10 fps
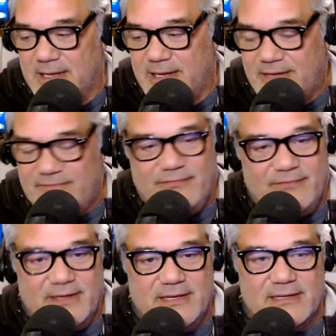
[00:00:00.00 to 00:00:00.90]
It
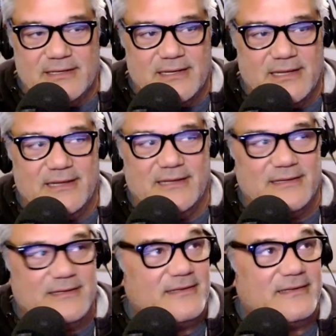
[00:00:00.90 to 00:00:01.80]
freaking,
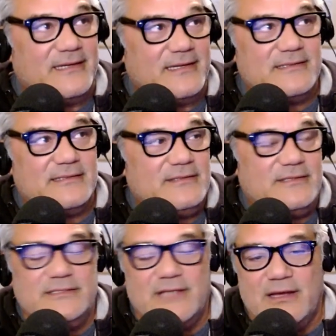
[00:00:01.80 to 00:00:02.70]
you
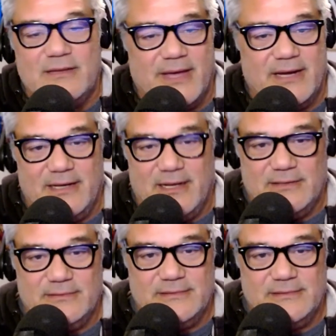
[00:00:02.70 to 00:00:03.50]
can talk about it now.